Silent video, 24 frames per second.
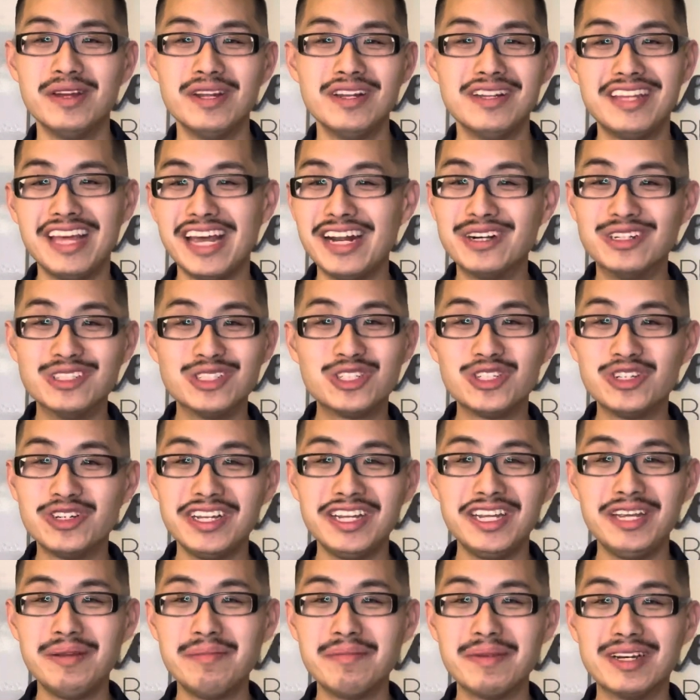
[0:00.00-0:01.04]
They don't do
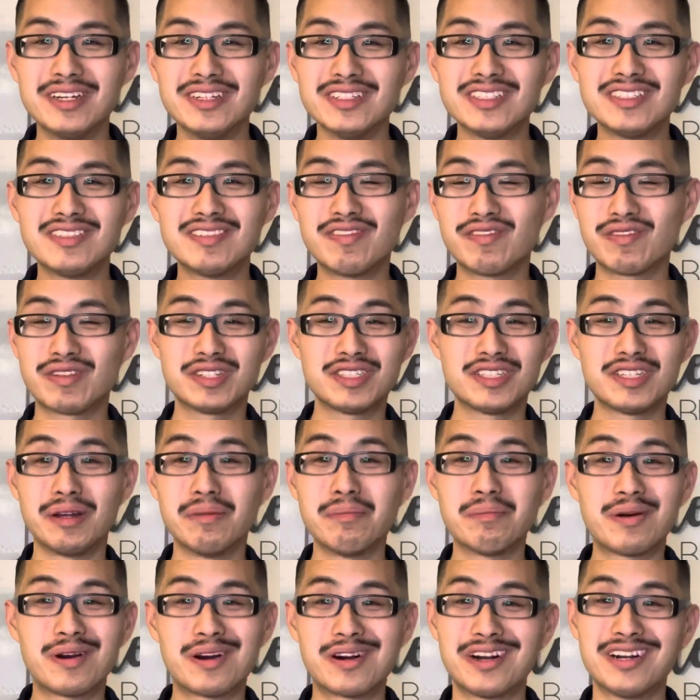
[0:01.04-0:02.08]
emails for
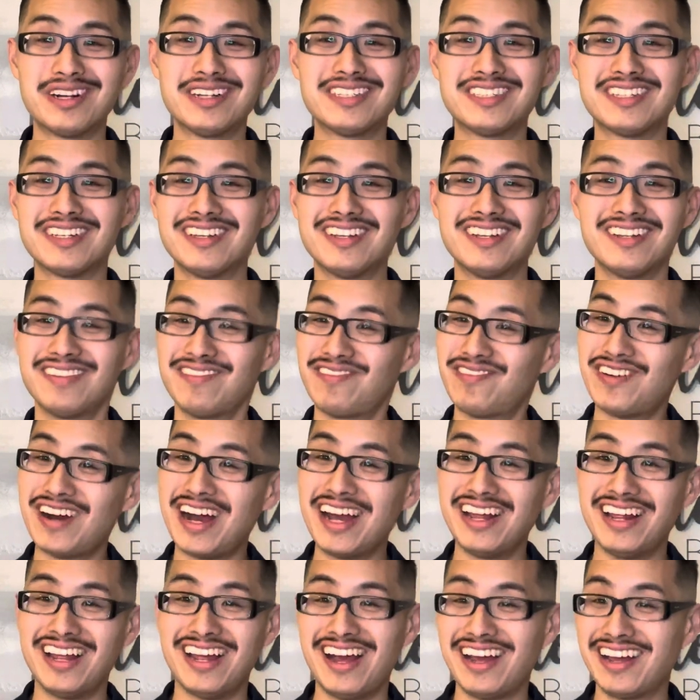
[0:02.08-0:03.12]
some parks.
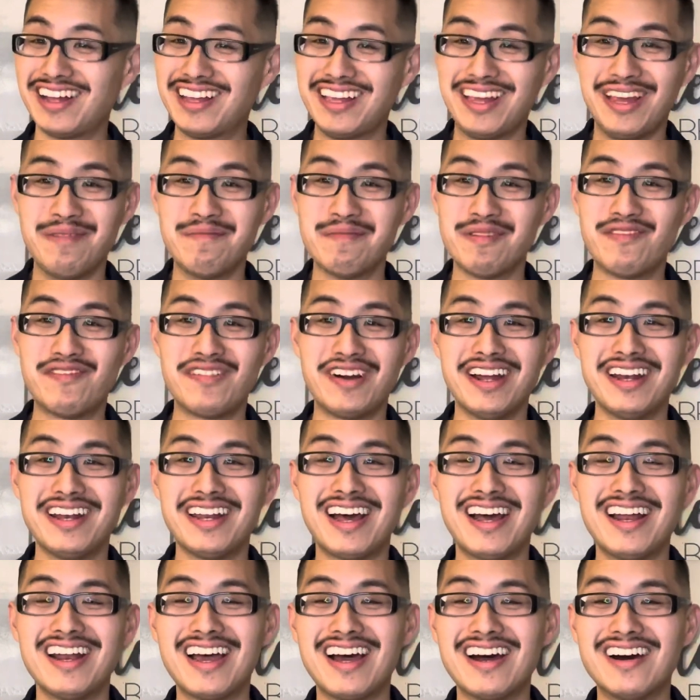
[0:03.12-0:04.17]
I came to find
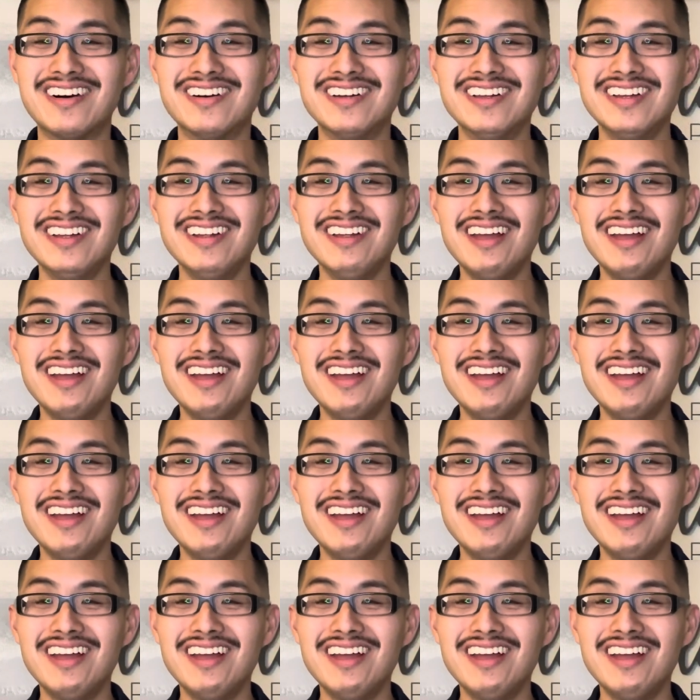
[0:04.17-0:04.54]
that out